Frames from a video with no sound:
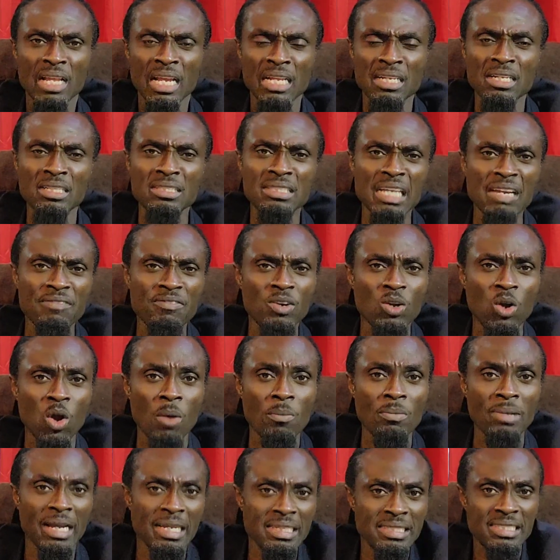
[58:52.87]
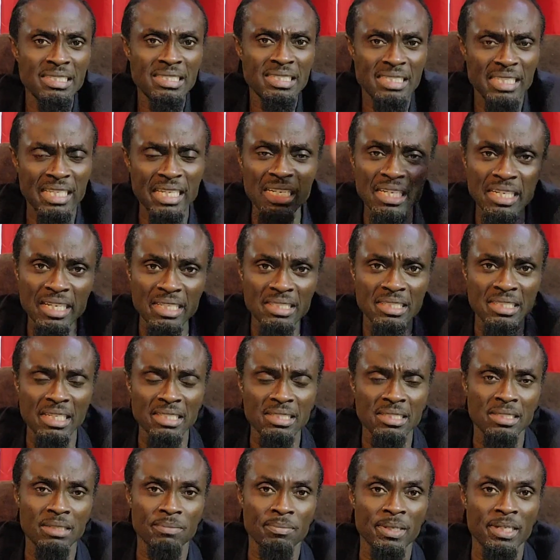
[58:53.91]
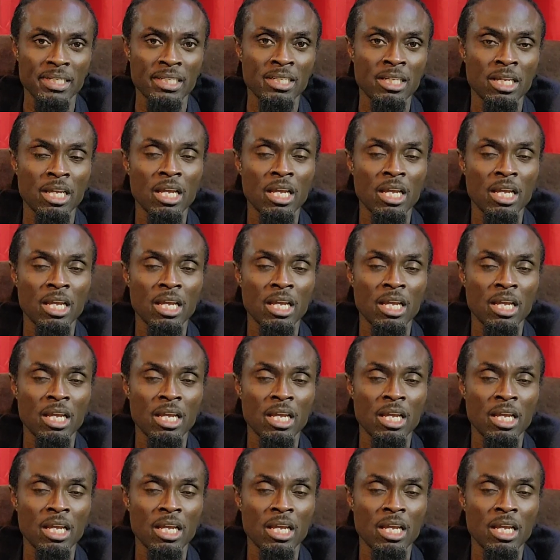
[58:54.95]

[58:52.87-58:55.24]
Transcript: the devil come and steal their testimony.